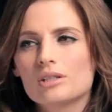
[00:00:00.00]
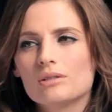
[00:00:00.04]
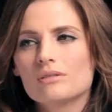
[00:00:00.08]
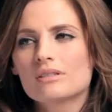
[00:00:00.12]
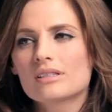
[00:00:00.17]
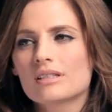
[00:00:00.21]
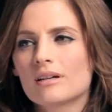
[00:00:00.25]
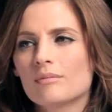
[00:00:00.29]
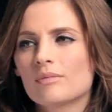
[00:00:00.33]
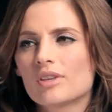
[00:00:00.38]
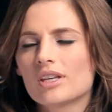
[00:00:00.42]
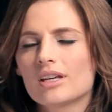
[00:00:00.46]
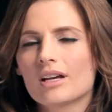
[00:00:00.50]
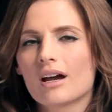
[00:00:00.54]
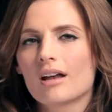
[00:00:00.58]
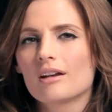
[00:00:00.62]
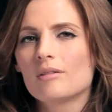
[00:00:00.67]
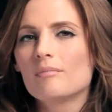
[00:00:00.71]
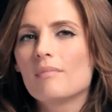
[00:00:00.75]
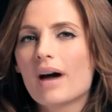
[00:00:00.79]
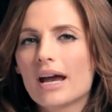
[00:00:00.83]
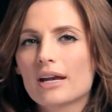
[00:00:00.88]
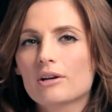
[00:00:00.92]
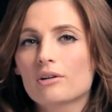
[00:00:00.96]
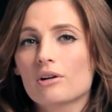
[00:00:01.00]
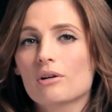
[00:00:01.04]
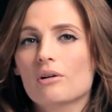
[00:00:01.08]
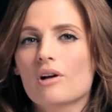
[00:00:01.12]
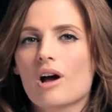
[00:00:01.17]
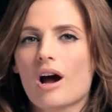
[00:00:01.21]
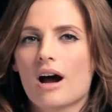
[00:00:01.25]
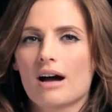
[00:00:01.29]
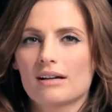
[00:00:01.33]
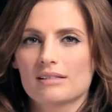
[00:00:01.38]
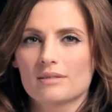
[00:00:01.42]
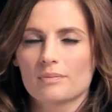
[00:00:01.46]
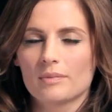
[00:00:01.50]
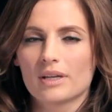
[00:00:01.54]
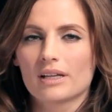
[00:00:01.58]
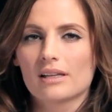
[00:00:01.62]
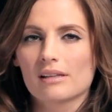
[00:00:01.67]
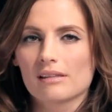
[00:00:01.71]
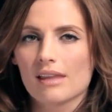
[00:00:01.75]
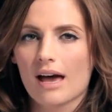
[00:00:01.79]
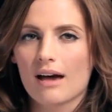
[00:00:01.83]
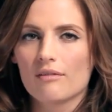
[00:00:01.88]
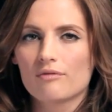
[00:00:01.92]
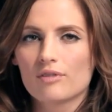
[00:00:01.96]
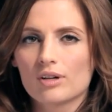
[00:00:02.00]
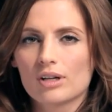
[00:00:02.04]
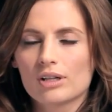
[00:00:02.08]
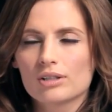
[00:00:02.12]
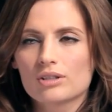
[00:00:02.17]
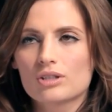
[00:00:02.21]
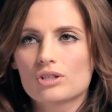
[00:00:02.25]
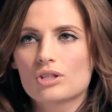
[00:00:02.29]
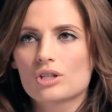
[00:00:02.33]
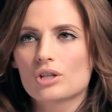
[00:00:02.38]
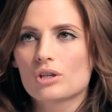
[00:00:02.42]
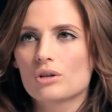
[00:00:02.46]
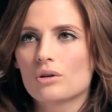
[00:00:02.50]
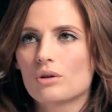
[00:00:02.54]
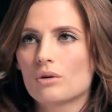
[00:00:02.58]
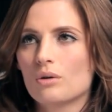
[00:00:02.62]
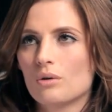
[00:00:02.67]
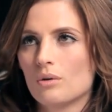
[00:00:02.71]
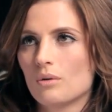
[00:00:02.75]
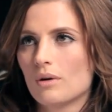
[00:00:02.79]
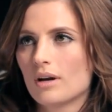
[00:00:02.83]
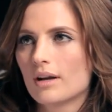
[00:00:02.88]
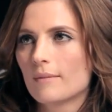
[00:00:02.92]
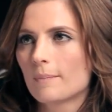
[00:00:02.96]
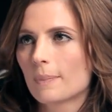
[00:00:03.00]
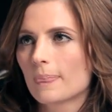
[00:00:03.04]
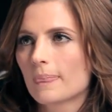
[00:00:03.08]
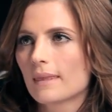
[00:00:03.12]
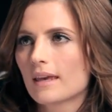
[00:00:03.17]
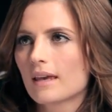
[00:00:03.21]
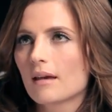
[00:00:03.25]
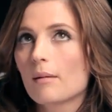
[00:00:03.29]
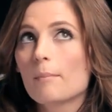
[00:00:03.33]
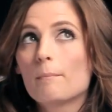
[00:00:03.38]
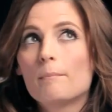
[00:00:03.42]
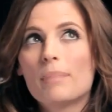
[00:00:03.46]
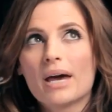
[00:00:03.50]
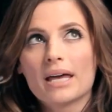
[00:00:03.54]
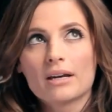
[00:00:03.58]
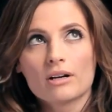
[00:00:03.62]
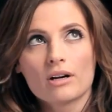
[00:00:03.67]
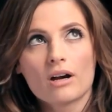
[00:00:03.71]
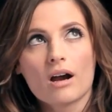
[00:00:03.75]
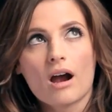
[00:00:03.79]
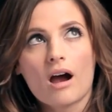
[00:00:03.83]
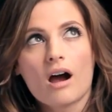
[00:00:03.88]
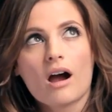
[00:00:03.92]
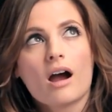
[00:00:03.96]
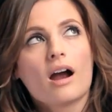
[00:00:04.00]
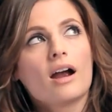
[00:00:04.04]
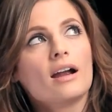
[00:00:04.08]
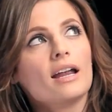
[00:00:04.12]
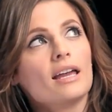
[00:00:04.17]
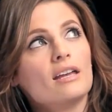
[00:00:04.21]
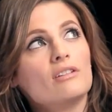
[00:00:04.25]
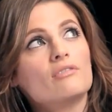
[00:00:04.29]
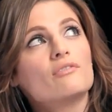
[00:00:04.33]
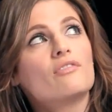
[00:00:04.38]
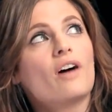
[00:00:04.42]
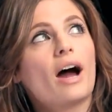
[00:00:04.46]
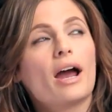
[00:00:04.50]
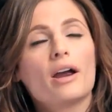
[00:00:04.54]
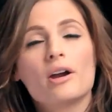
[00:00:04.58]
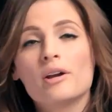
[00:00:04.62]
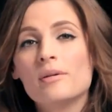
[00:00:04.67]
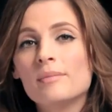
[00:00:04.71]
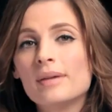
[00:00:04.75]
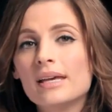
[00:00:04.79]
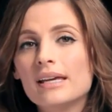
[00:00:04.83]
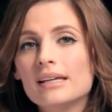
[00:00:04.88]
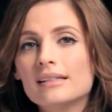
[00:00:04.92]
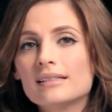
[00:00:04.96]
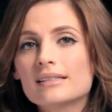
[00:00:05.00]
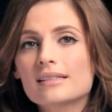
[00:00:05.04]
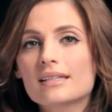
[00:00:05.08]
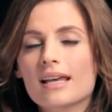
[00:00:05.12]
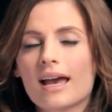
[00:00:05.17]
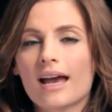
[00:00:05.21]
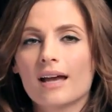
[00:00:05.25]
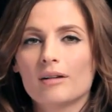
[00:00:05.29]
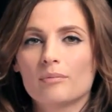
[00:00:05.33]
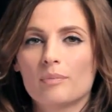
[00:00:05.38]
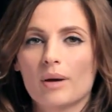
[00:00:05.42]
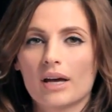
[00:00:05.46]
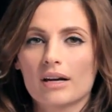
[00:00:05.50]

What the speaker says: do something on a microcosmic level to better our environment and